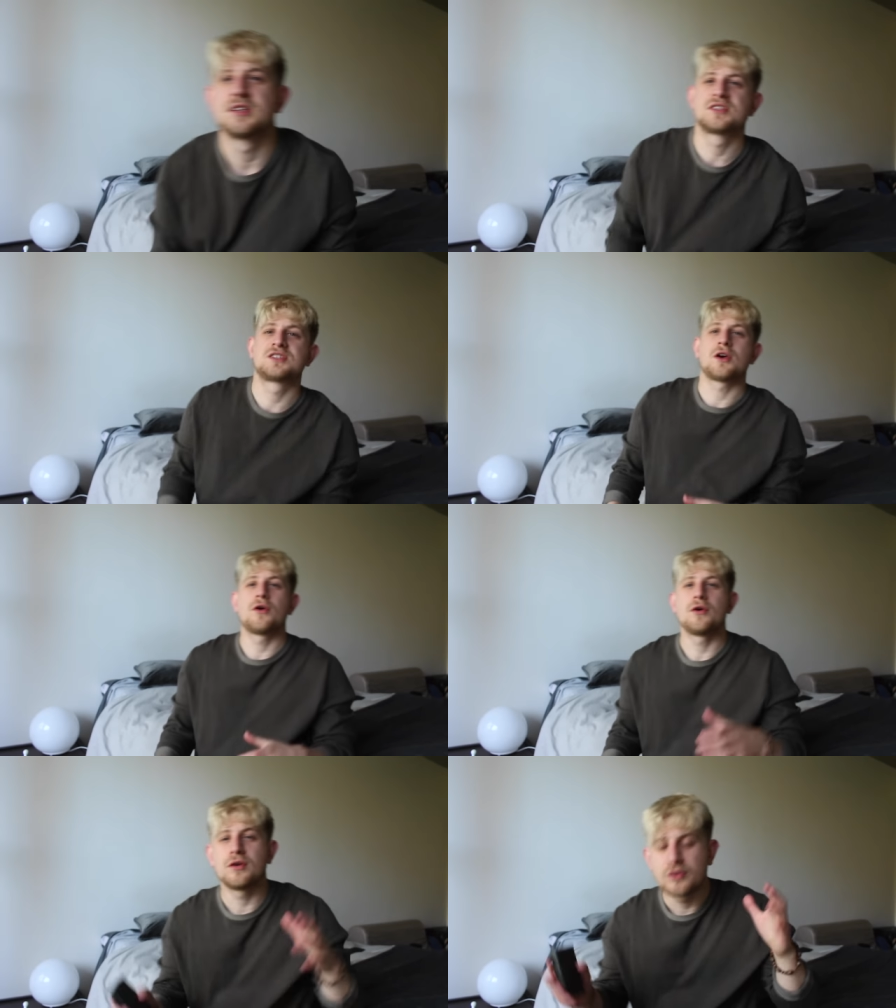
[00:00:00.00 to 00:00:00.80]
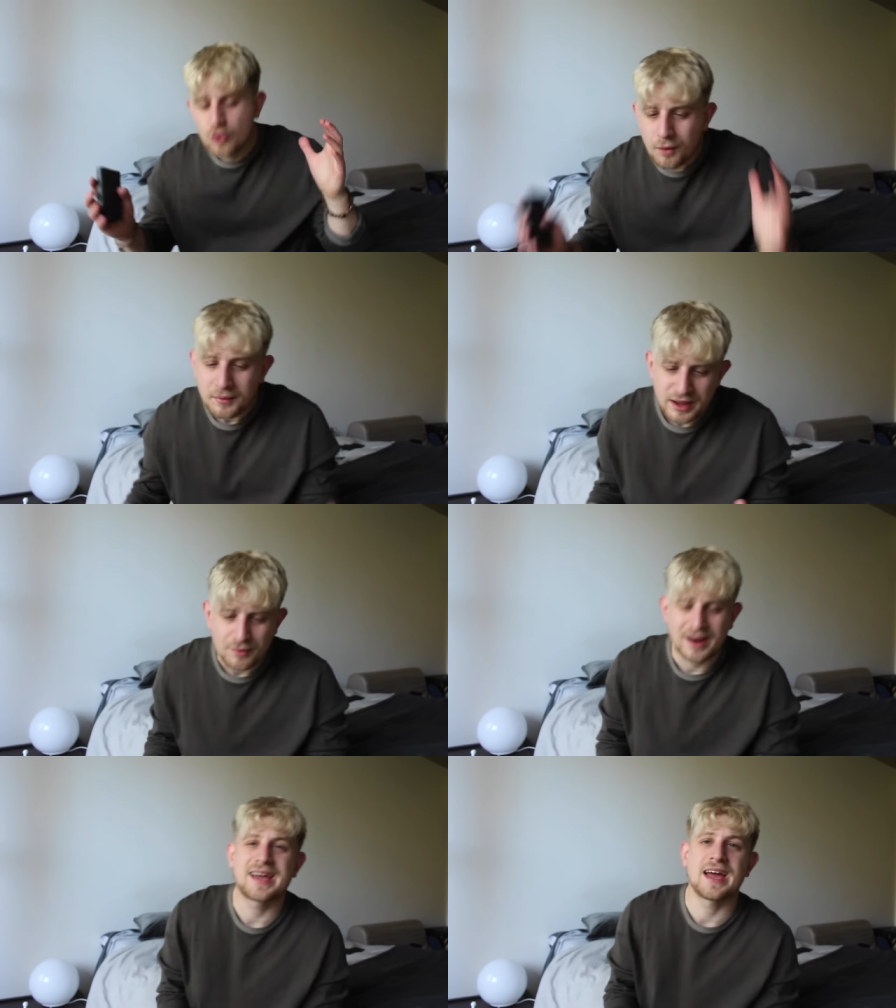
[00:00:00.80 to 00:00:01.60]
So, normally
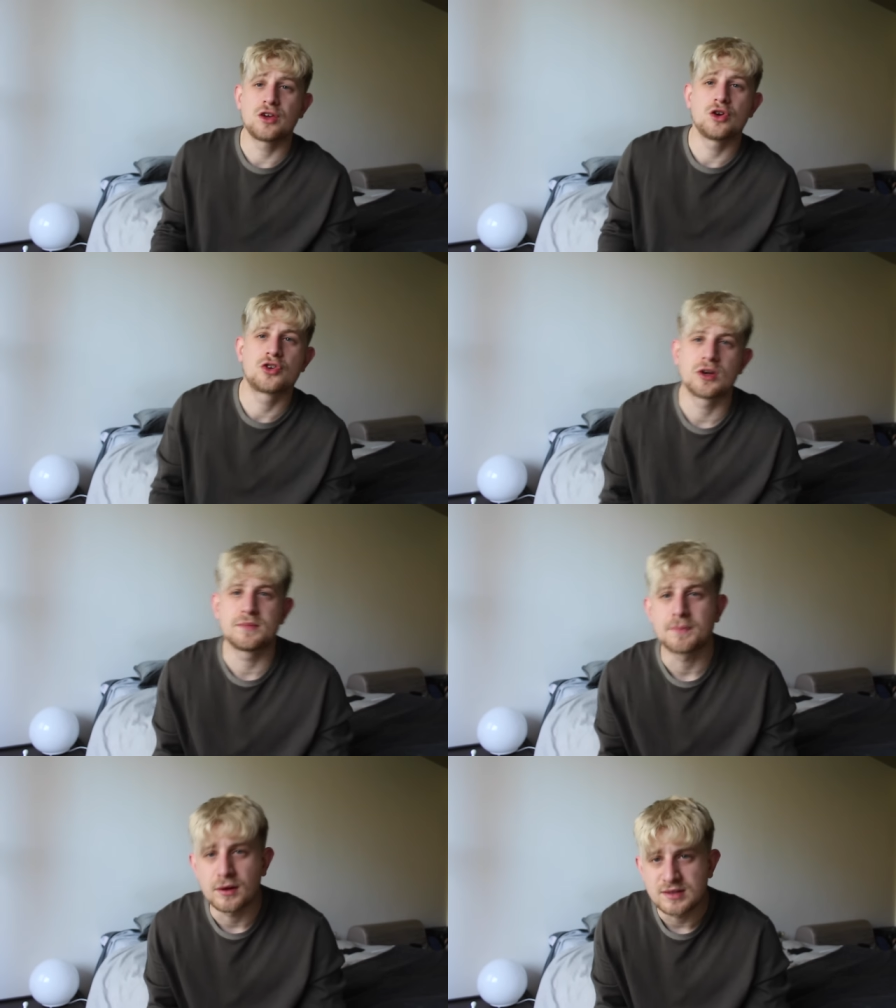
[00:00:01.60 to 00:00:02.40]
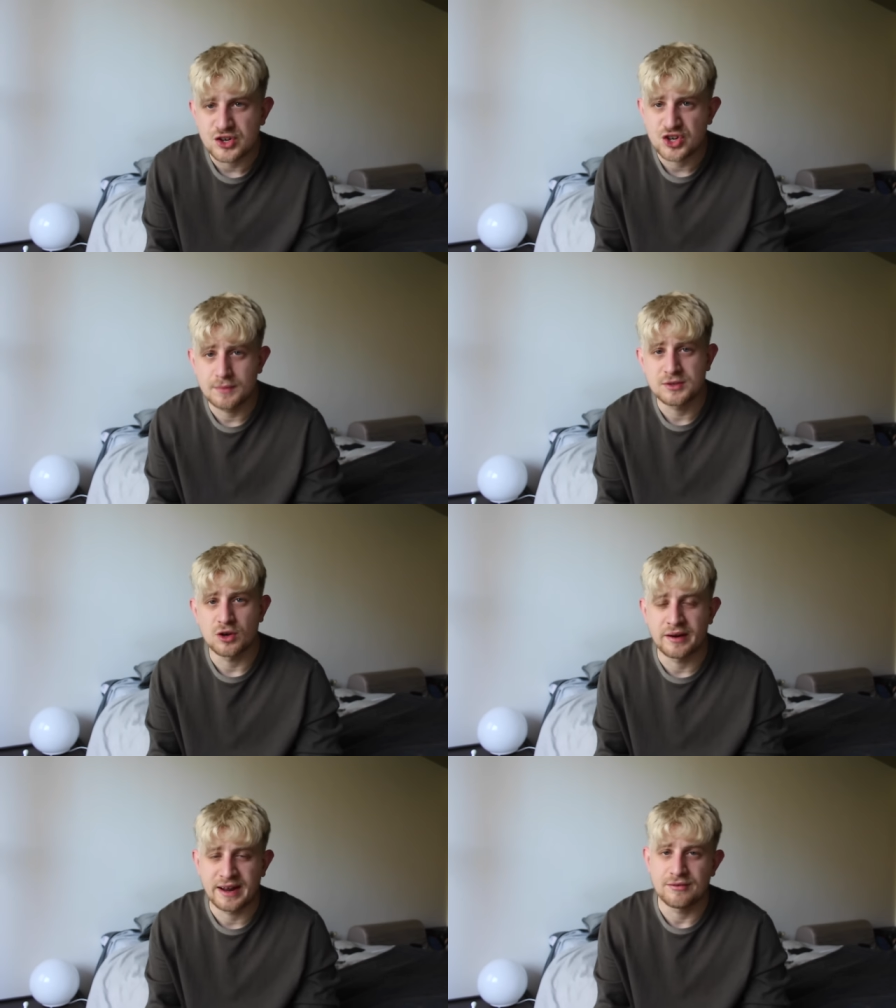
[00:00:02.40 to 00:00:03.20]
when I get YouTube sponsorships
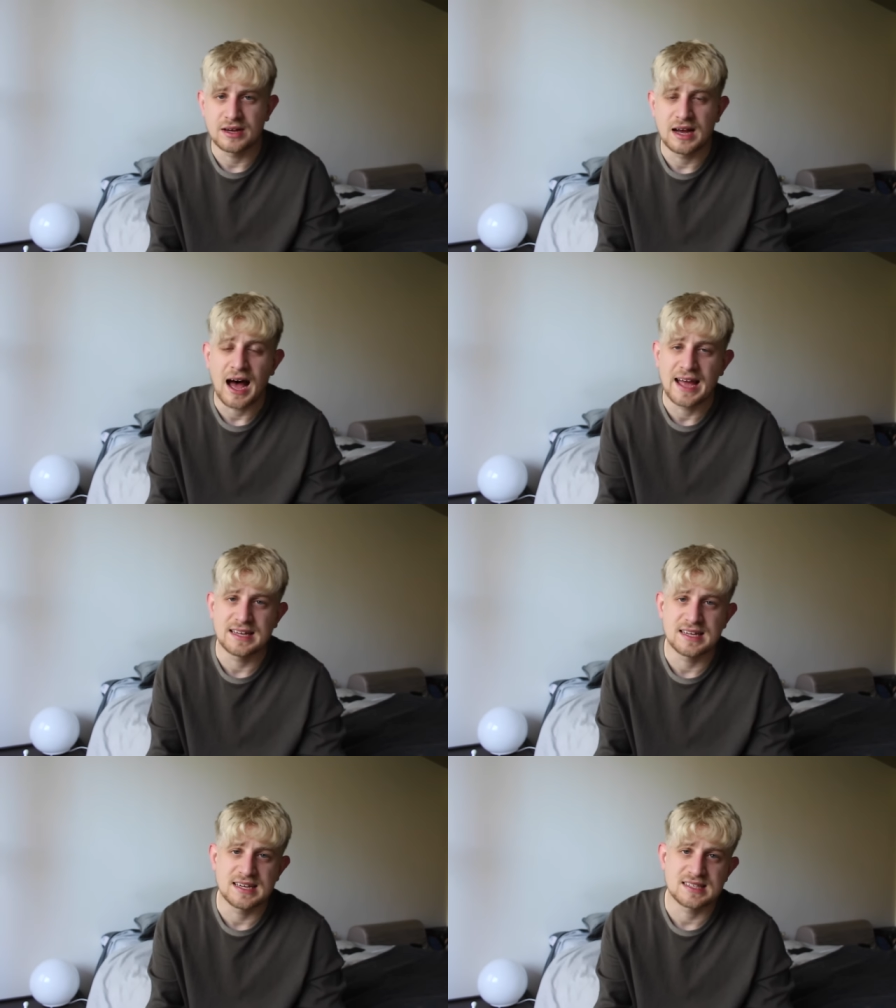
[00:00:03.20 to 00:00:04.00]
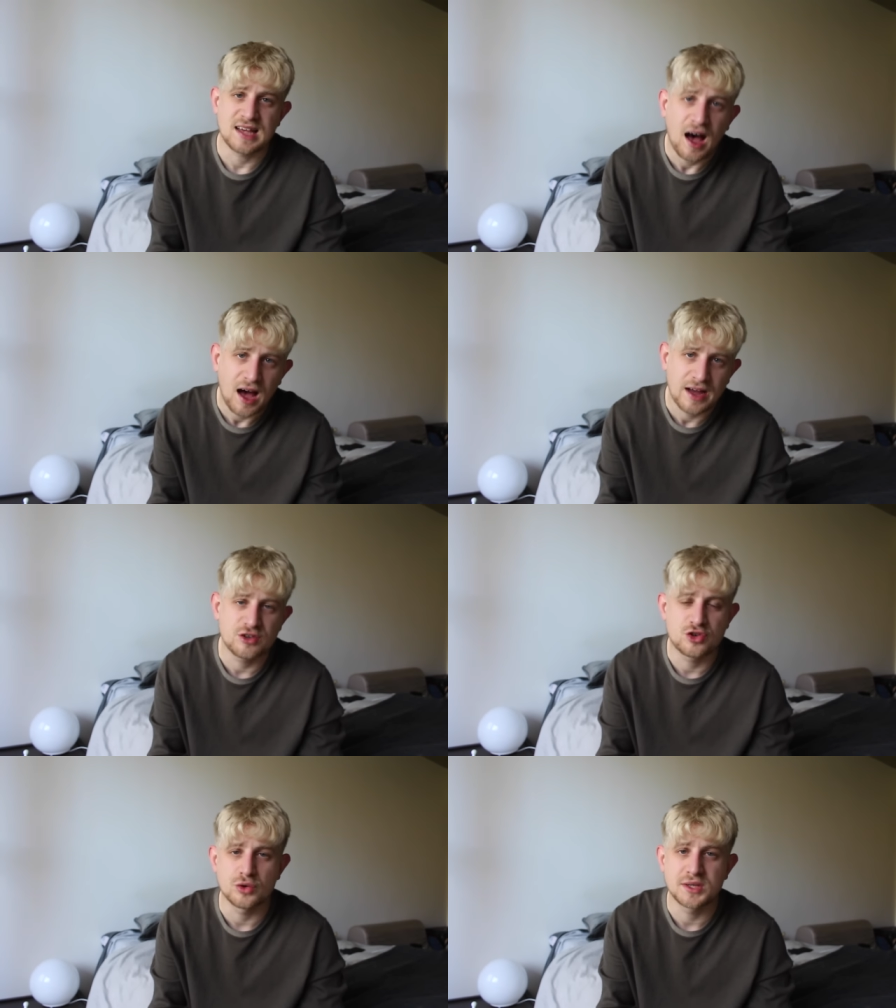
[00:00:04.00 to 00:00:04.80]
or whatever, I, it's
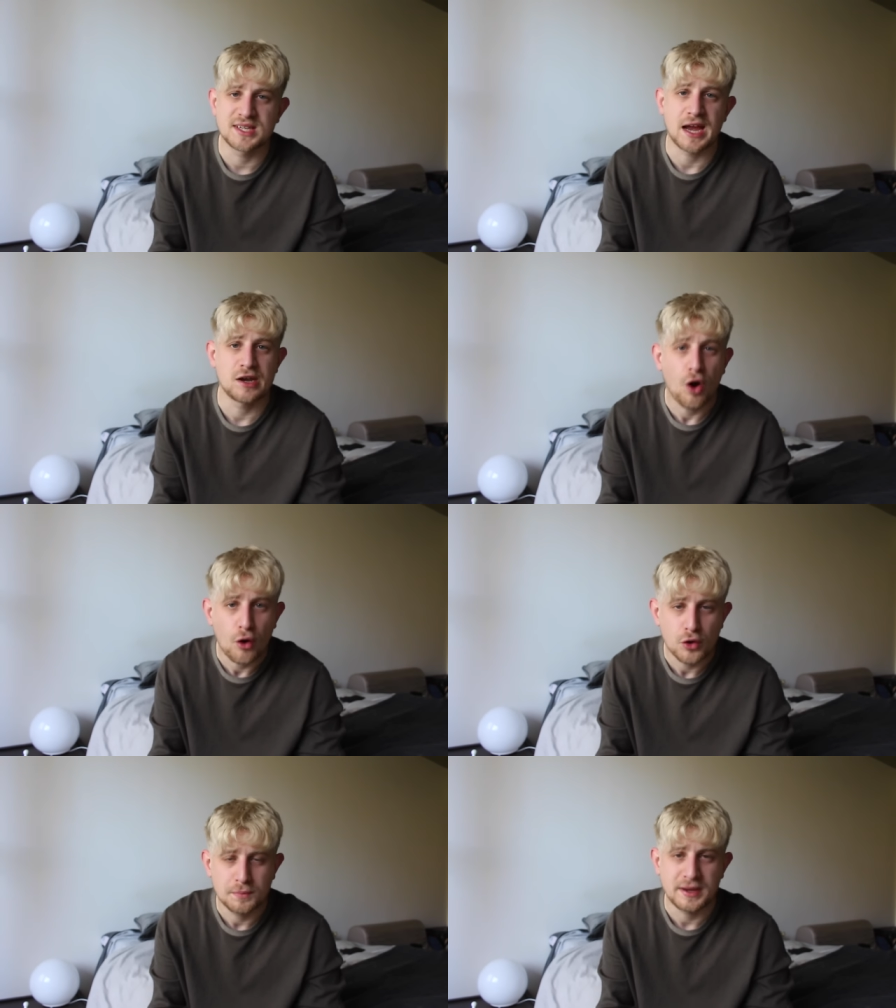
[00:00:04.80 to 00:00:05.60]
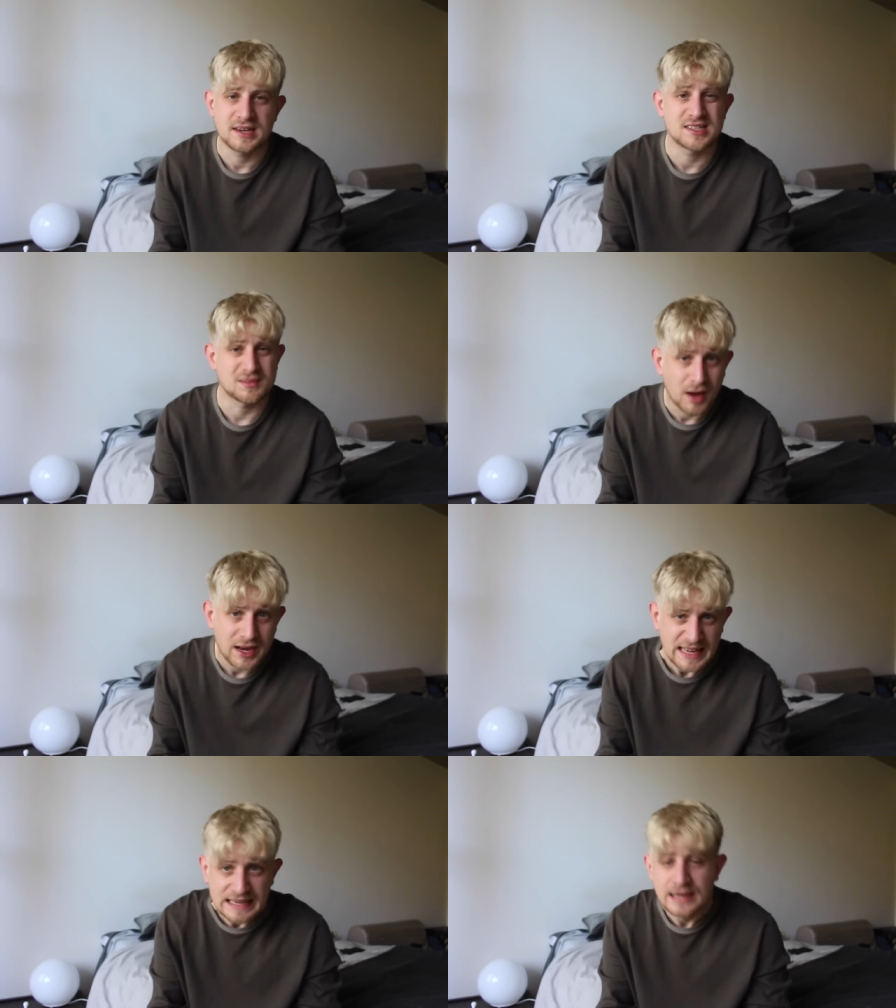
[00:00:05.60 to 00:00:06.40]
hard to say no because
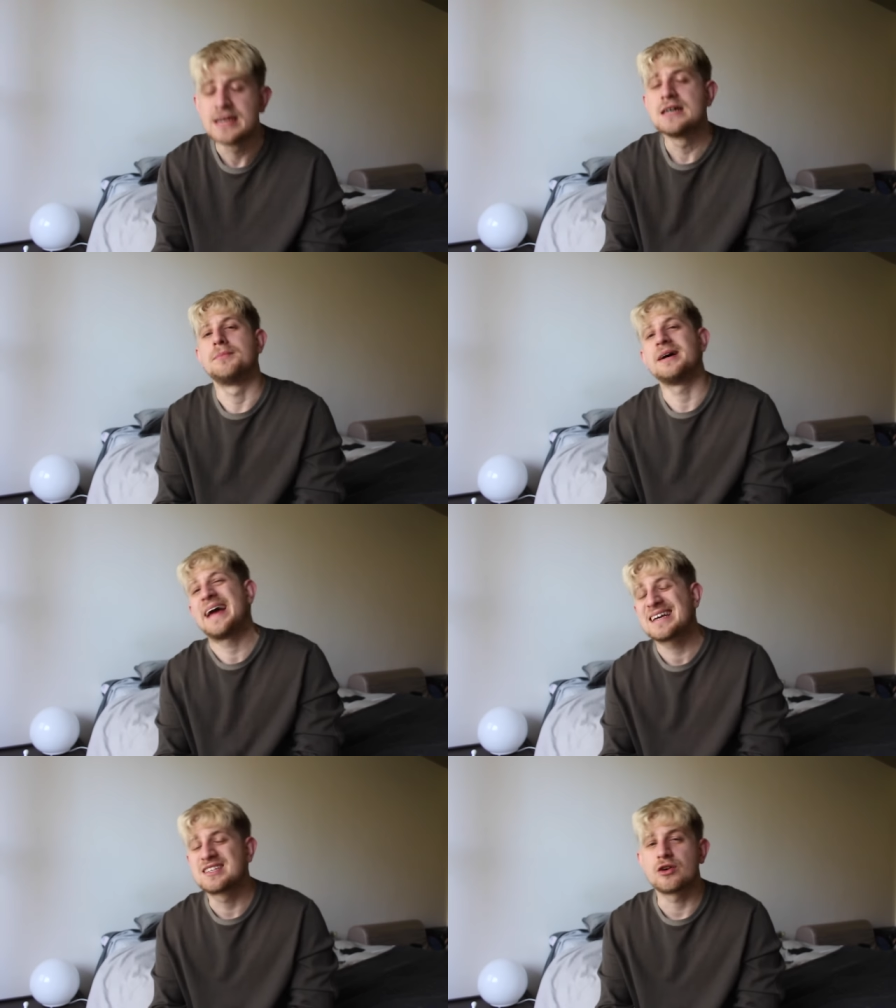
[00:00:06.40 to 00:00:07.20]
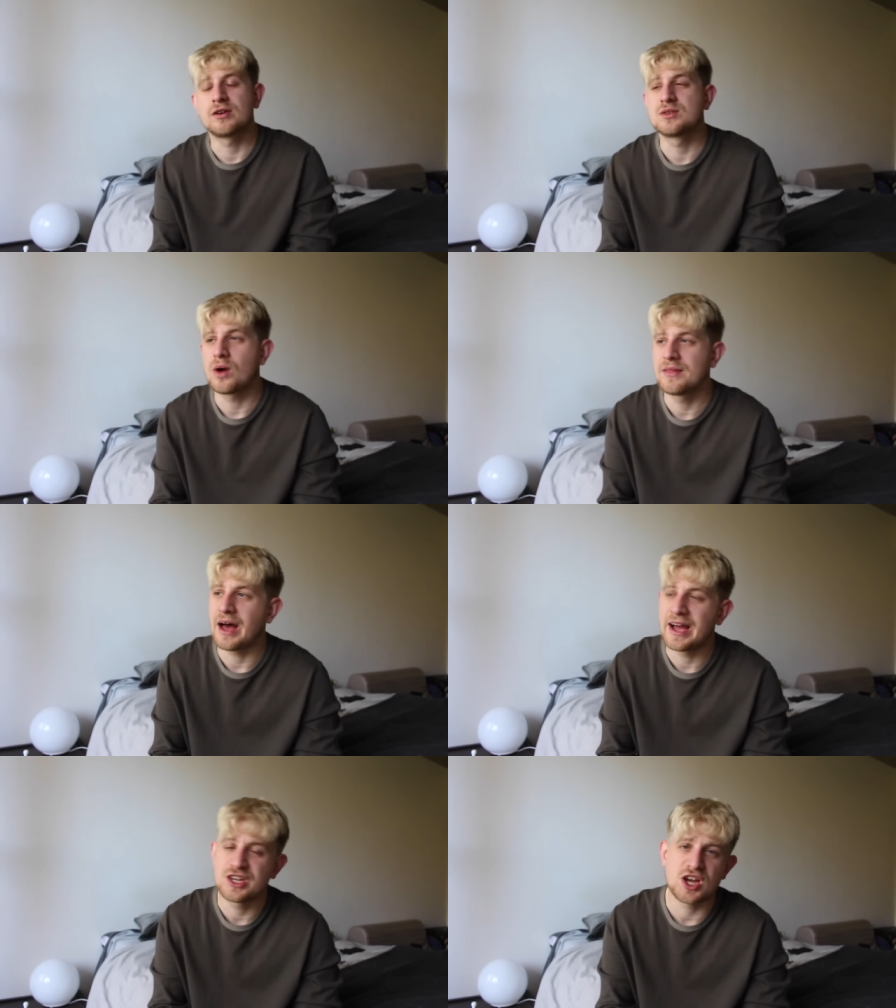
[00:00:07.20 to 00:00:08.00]
money but Ekster is one
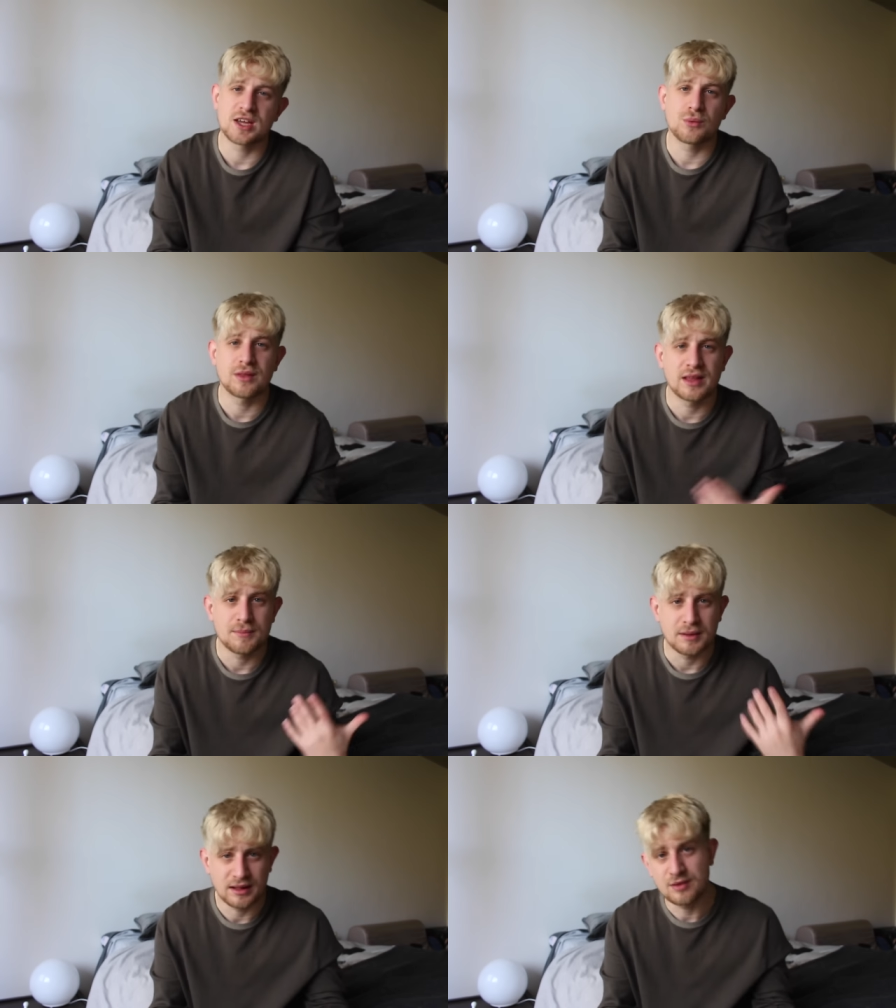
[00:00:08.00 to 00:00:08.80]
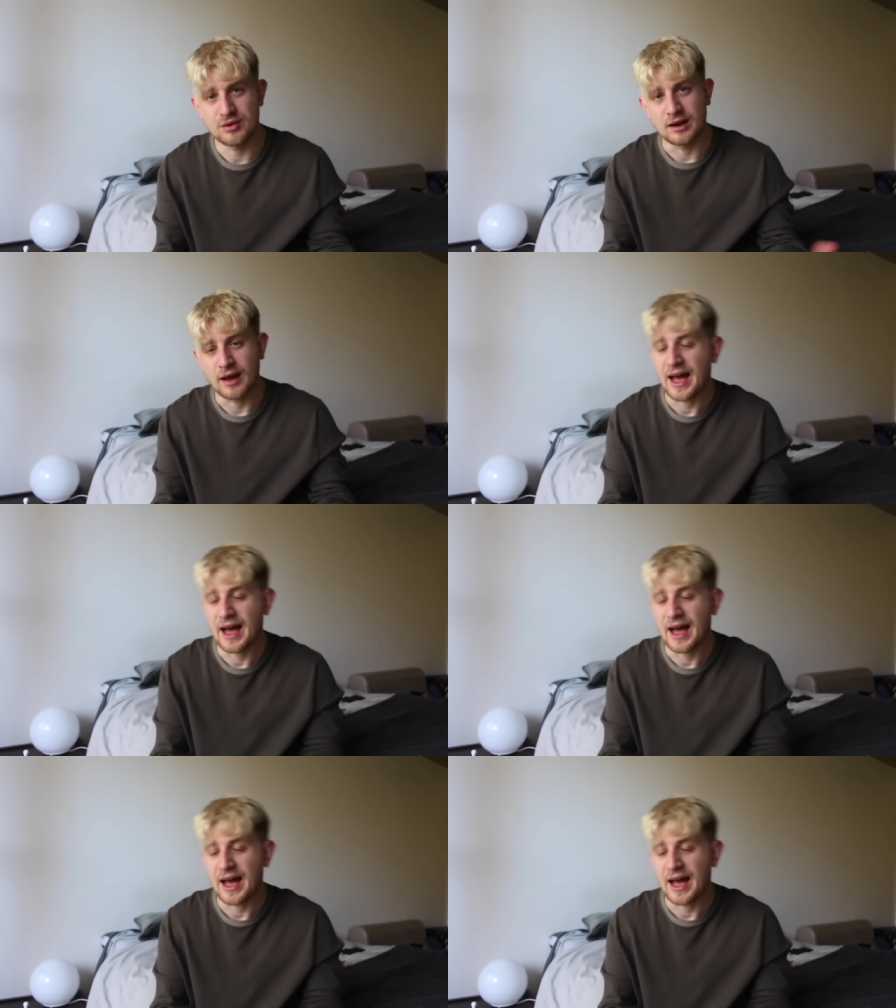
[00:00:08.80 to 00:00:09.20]
that I genuinely believe in.